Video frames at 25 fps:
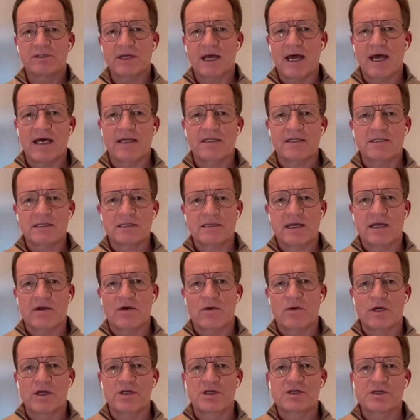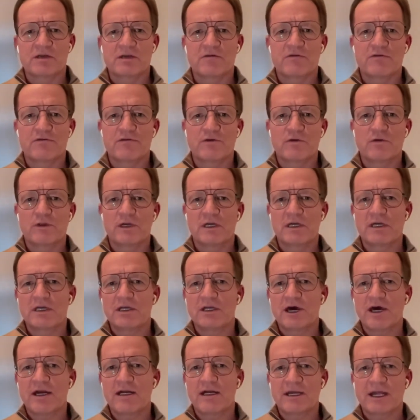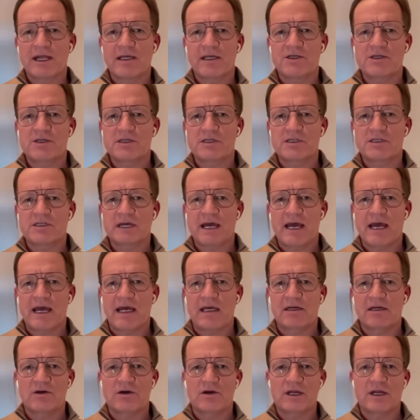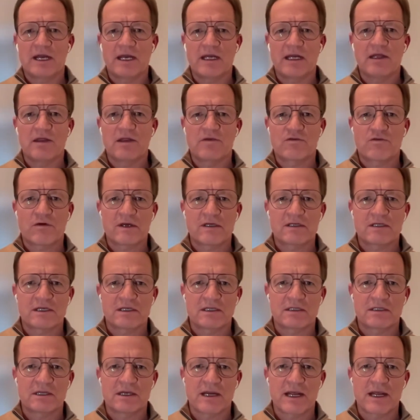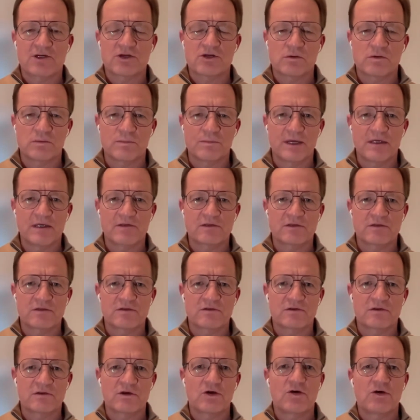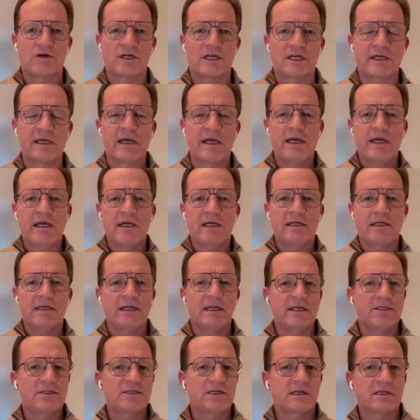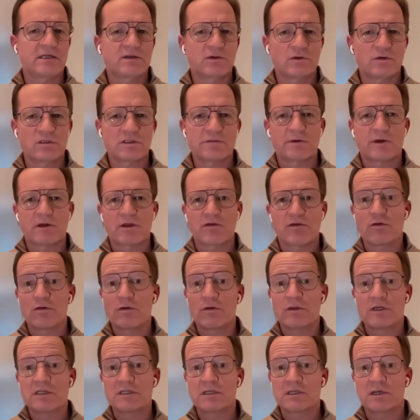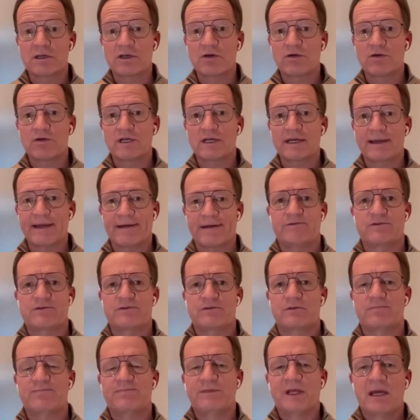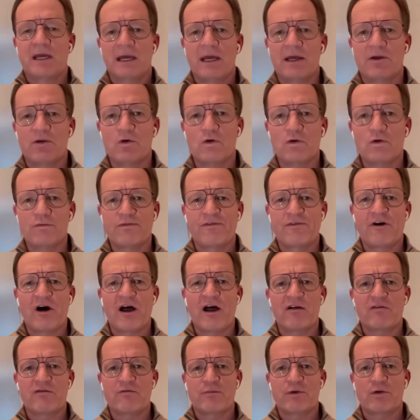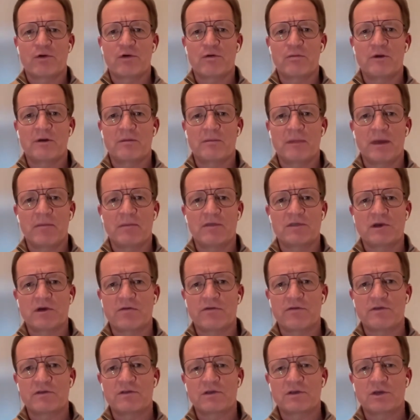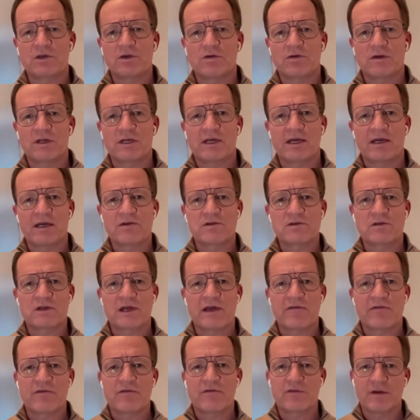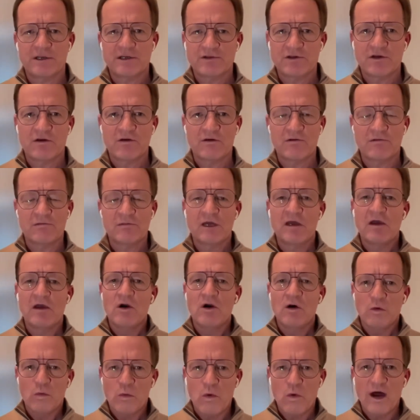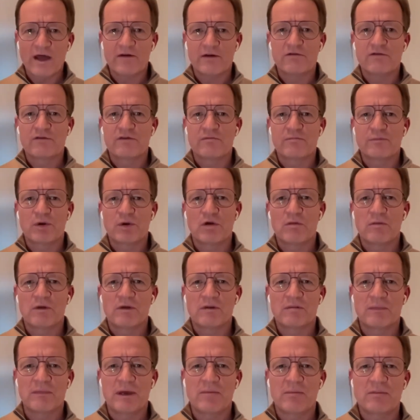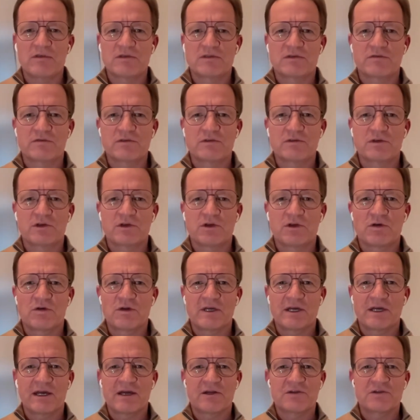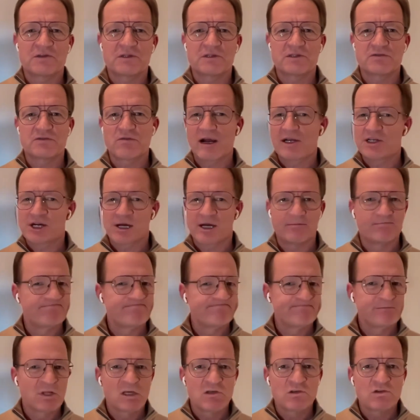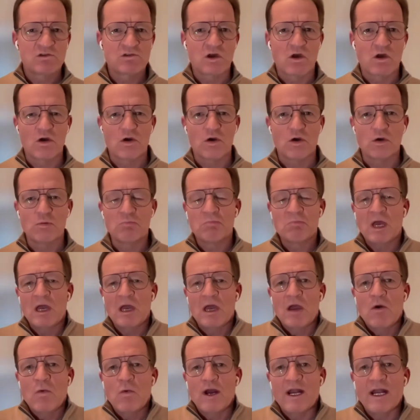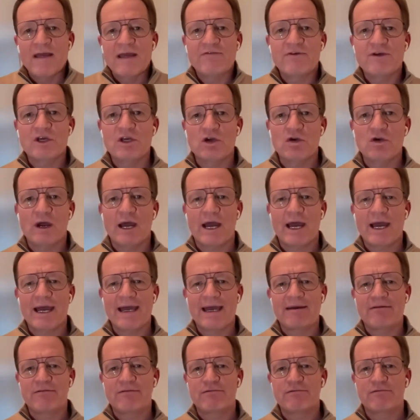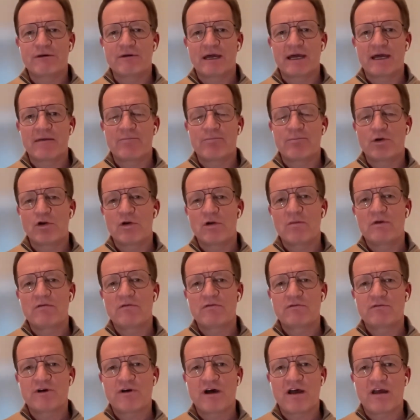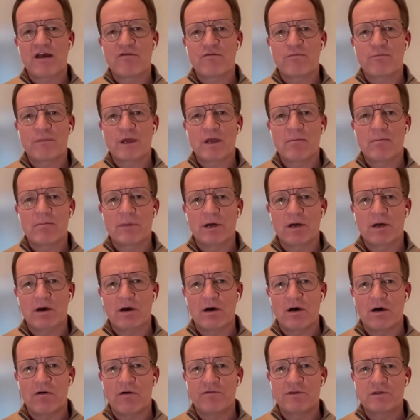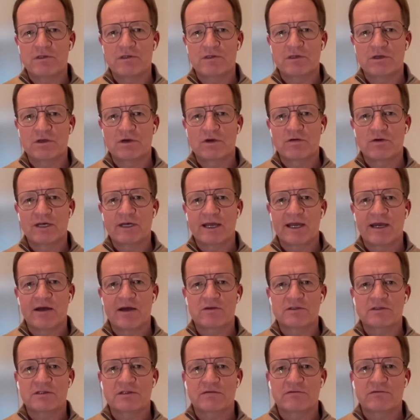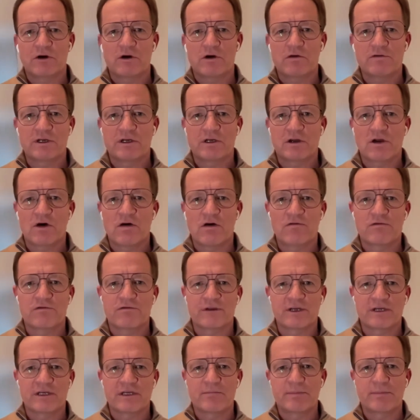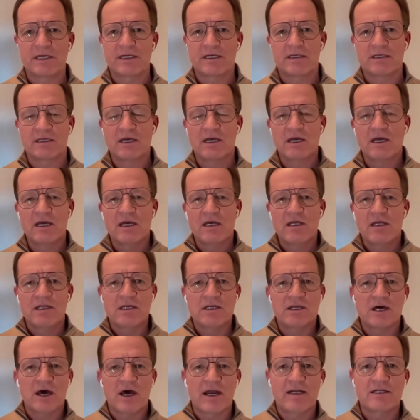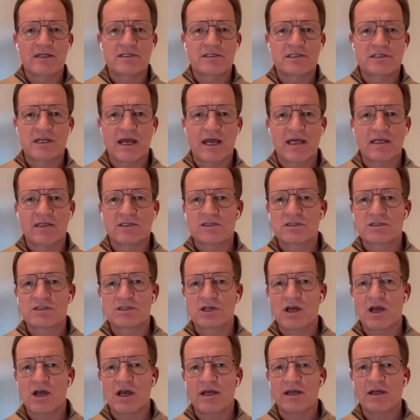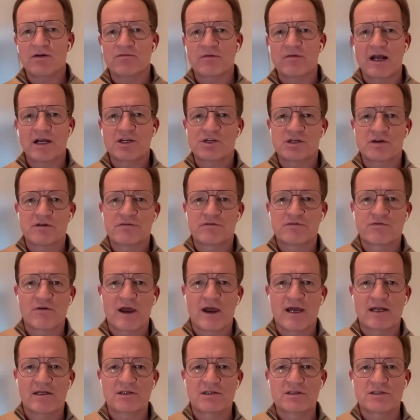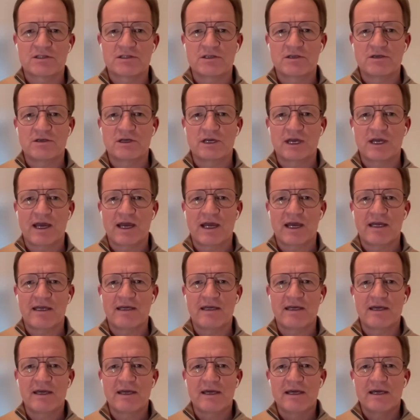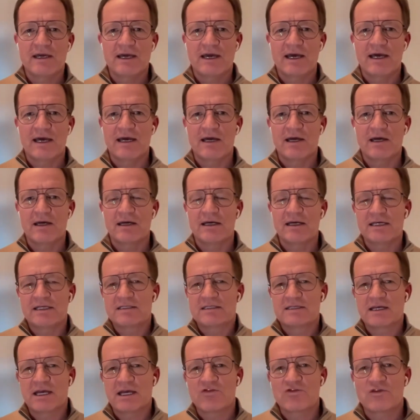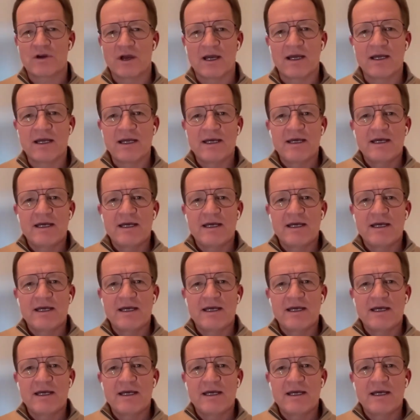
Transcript: to answer that question. For the United Nations to act on any threat to international peace and security, it needs an endorsement through the Security Council. And all five permanent members of the Security Council have a veto. One of the permanent members of the Security Council is Russia. So whenever you have a permanent five member of the Security Council involved in conflict, be it the United States, China, Russia, France, the UK, etc.,